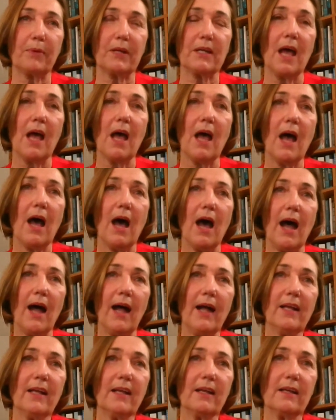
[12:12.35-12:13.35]
But
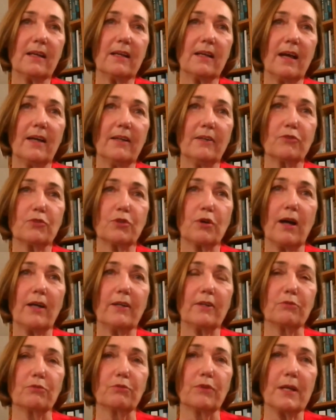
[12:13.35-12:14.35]
I kind of try
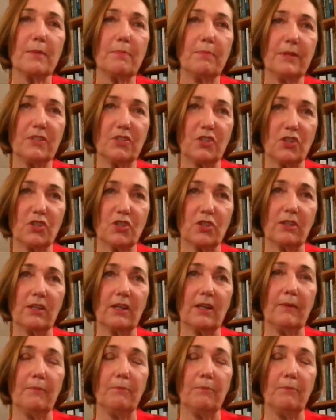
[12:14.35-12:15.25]
to reposition